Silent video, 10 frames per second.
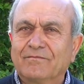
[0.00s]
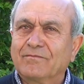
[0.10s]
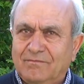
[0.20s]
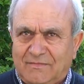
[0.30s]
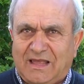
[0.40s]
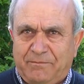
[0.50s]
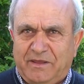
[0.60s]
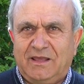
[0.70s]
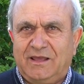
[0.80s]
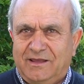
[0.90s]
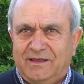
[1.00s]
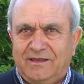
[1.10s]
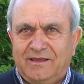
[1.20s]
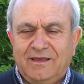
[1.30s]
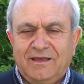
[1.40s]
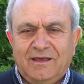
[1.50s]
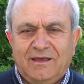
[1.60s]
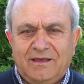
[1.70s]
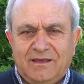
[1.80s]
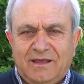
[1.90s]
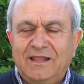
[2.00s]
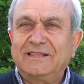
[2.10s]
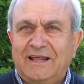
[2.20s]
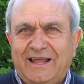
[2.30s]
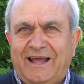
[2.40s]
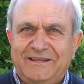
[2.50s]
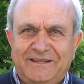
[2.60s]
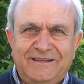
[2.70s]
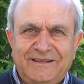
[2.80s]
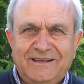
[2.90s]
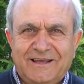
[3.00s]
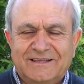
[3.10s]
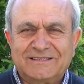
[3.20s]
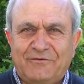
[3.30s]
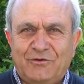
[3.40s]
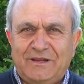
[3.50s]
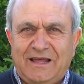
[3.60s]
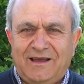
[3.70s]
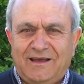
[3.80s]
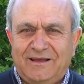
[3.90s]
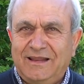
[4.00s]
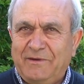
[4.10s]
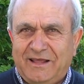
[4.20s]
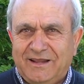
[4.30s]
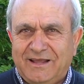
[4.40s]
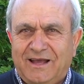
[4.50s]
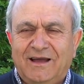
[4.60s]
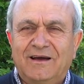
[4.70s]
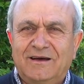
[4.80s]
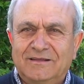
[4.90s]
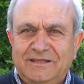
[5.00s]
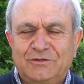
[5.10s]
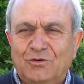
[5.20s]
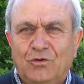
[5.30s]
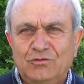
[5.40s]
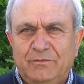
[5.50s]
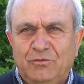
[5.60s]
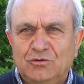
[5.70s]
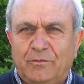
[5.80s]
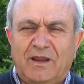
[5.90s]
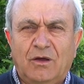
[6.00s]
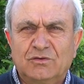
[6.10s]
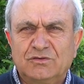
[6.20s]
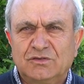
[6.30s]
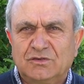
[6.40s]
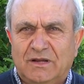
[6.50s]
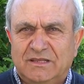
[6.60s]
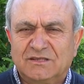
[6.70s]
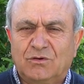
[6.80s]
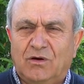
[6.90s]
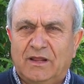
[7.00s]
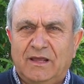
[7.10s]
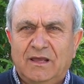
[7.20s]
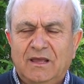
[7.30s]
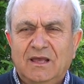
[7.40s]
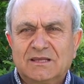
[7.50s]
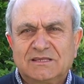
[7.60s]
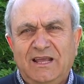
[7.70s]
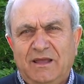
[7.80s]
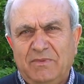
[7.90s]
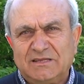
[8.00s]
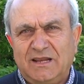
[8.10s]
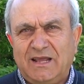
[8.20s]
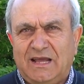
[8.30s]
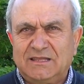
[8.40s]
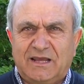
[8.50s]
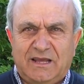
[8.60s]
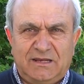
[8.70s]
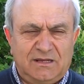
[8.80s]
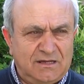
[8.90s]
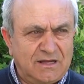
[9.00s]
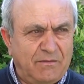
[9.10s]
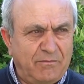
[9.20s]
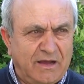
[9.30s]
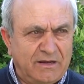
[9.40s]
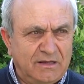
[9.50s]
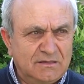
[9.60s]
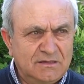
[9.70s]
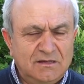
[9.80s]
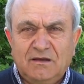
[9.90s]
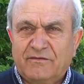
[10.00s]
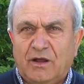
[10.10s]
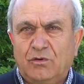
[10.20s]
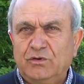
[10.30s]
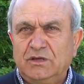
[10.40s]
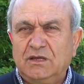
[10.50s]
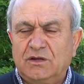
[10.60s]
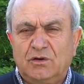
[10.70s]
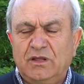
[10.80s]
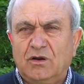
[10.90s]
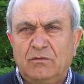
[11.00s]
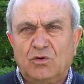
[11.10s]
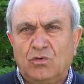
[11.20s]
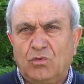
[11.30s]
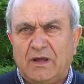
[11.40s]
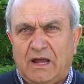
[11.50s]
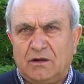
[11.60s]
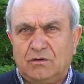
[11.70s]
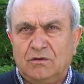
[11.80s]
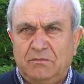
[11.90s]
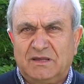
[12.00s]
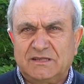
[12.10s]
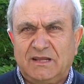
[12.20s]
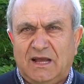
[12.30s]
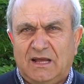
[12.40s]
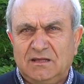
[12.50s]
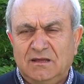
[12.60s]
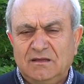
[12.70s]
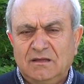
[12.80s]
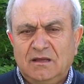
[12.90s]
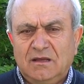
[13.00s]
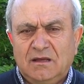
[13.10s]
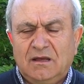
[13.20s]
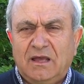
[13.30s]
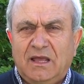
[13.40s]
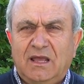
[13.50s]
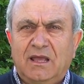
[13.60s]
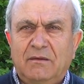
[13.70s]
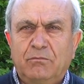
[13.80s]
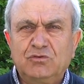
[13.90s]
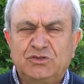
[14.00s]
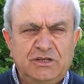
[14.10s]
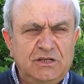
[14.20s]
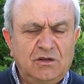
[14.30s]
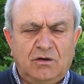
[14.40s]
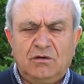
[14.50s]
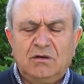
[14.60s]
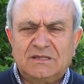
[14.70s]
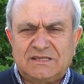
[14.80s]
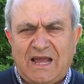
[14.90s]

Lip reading: The Italians who lived in America gave a contribution to Basilicata and Campania regions, among which Rionero, Muro Lucano and Picerno for Basilicata region, and Buccino,